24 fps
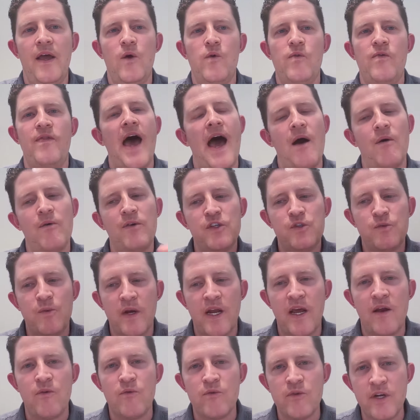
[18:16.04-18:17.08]
that was
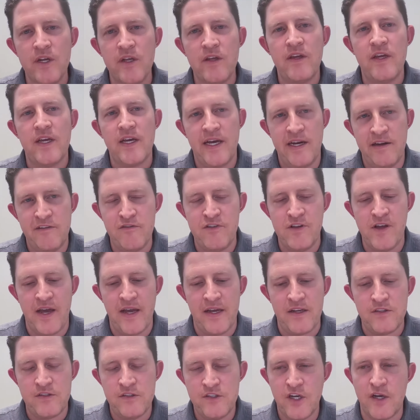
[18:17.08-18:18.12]
when I really kind of
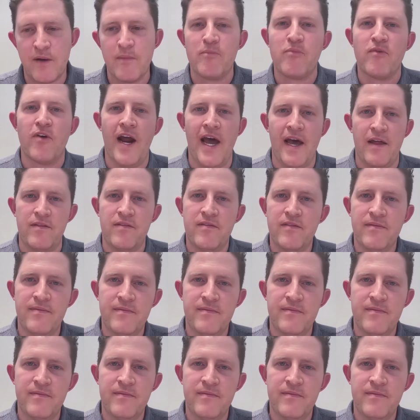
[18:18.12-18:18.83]
took a breath